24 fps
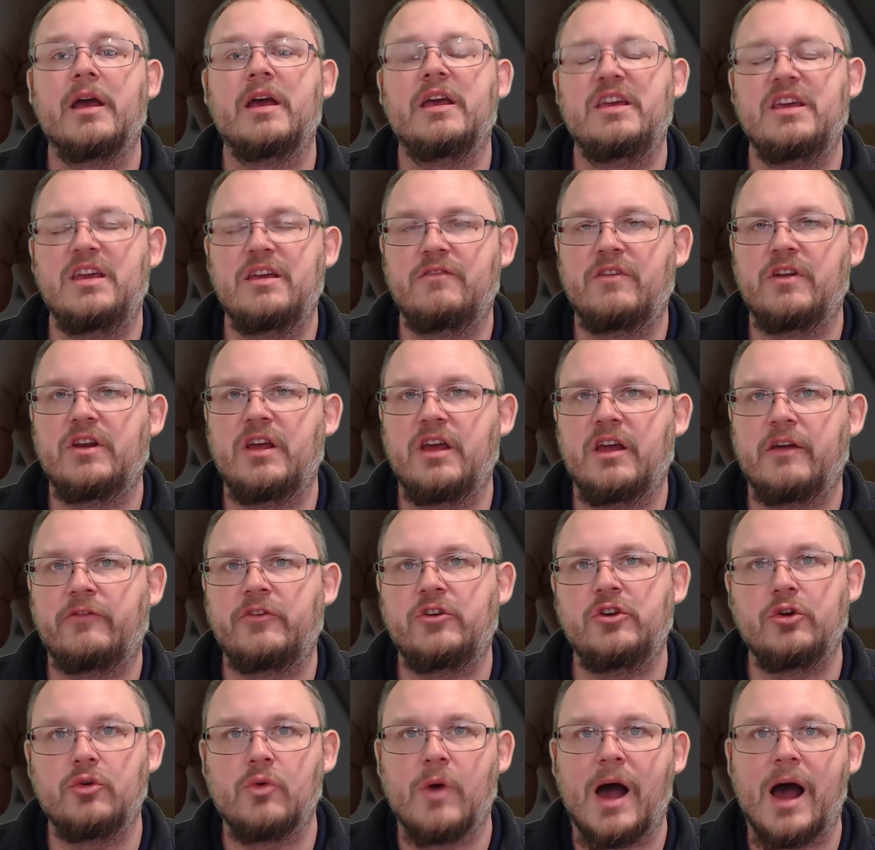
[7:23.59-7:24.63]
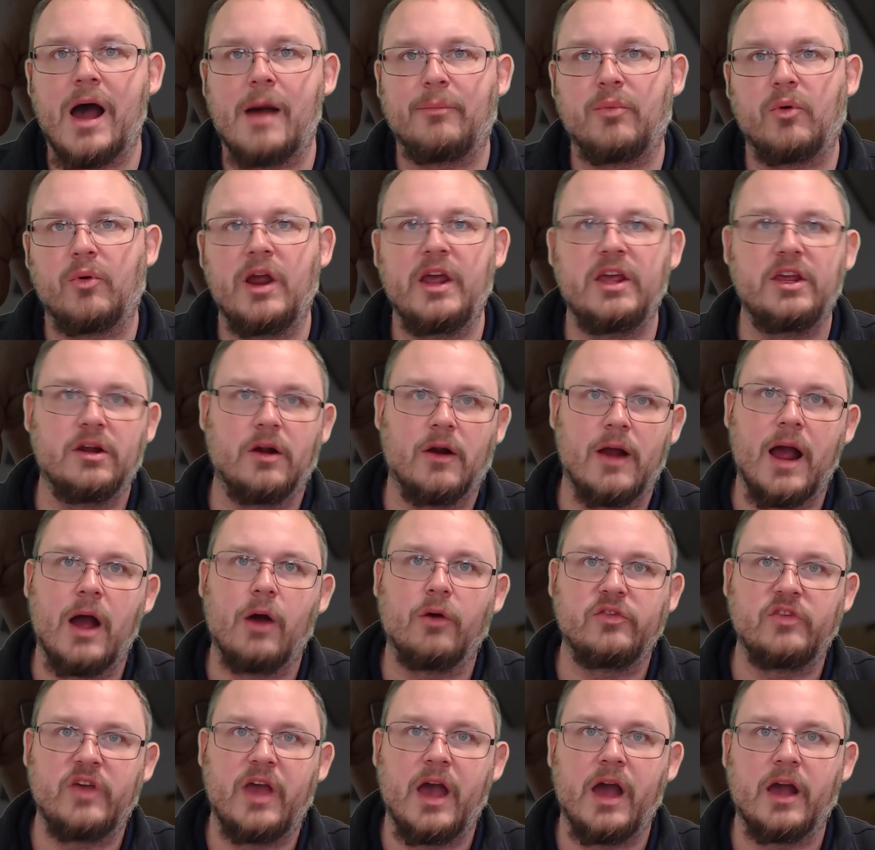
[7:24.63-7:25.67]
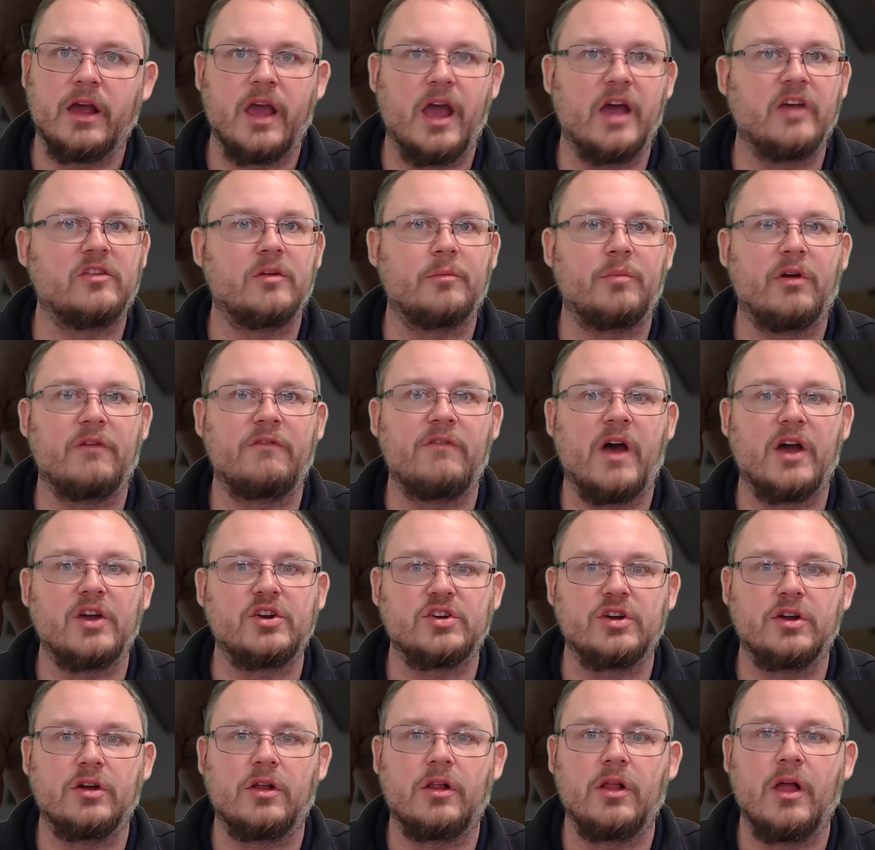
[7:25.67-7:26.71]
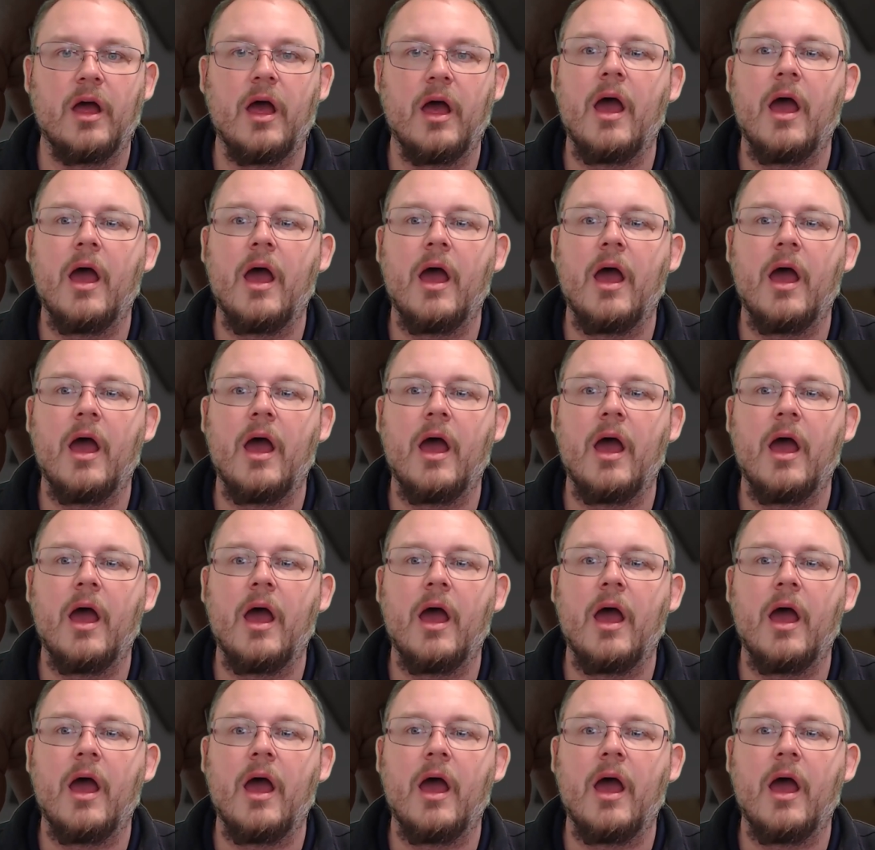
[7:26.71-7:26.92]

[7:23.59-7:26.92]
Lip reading: Even if you operate your house hack as a professional,